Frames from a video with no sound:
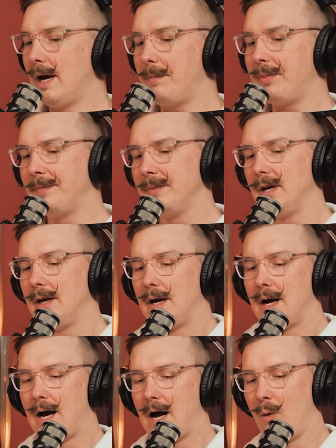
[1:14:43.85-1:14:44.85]
Yep.
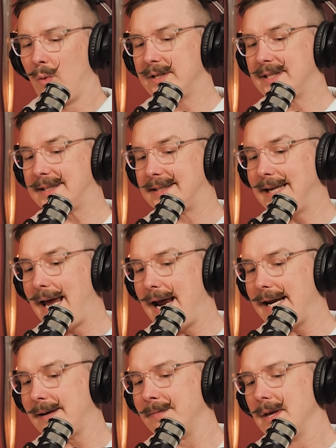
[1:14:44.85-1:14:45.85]
What does it
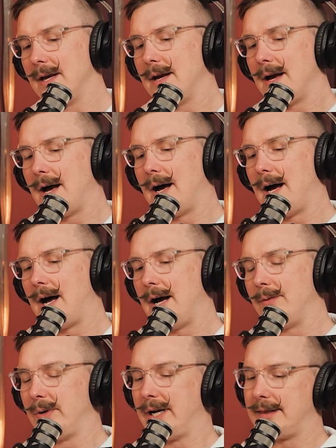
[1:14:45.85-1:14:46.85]
say?
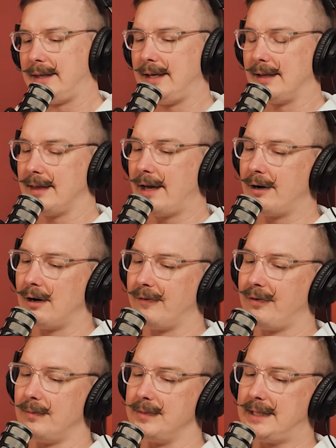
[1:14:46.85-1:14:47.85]
And we get the
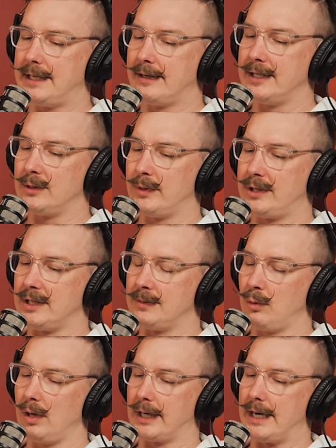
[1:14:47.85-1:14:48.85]
letter from Sirius, which is
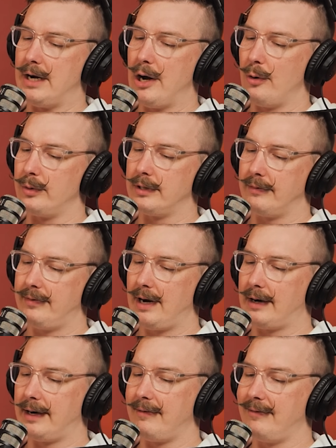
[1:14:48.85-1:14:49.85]
more like a note,
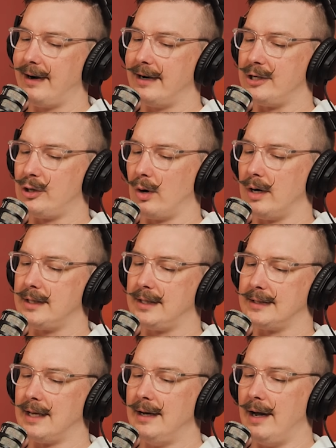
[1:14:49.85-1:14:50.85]
very, very short. It
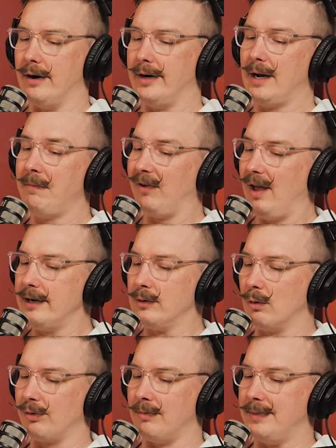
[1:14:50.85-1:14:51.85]
says, "Harry, I'm flying
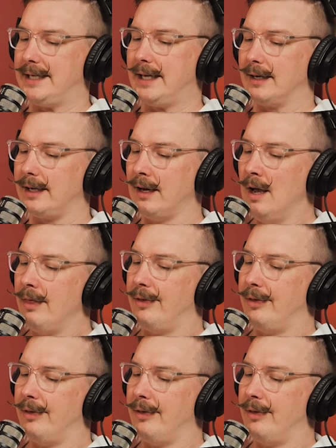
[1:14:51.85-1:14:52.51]
north immediately.